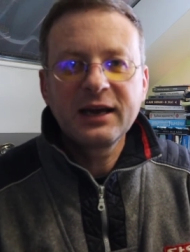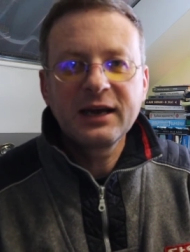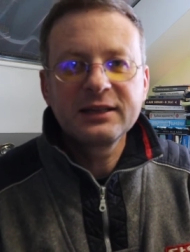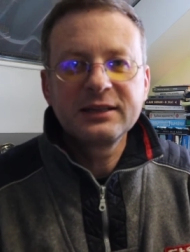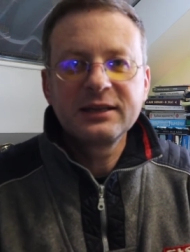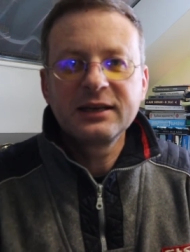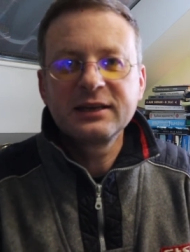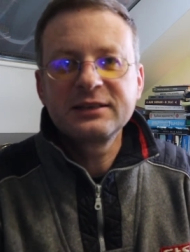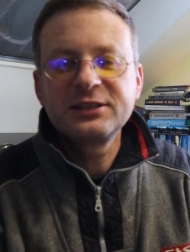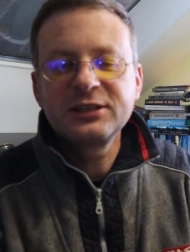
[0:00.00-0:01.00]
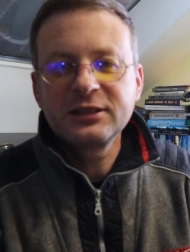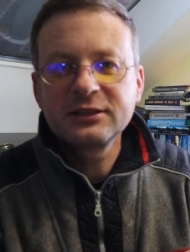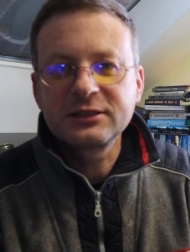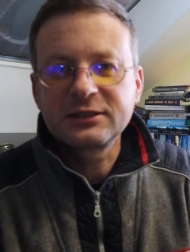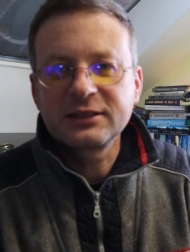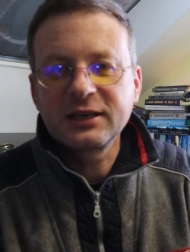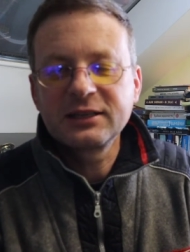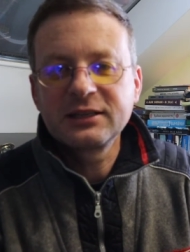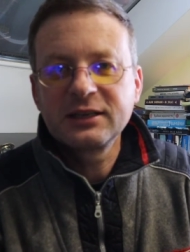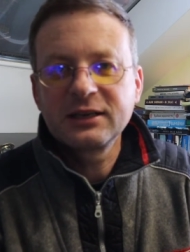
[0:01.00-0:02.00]
at the shield
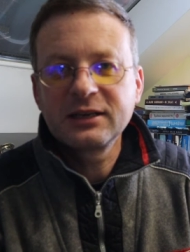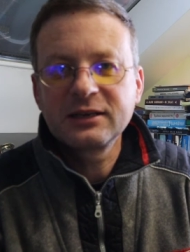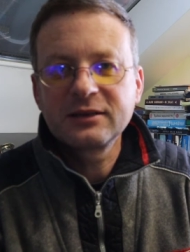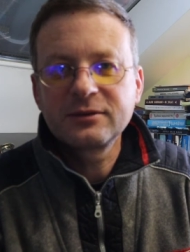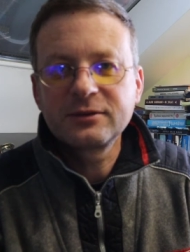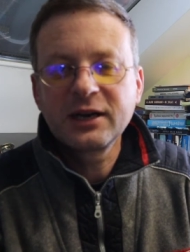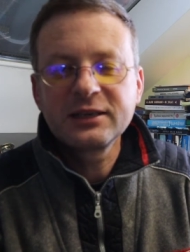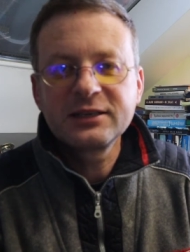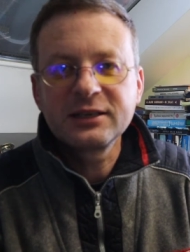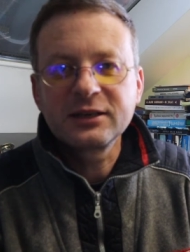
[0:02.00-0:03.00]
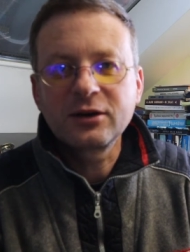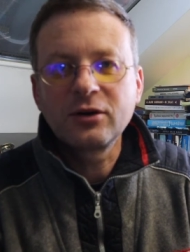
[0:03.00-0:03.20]
and the writing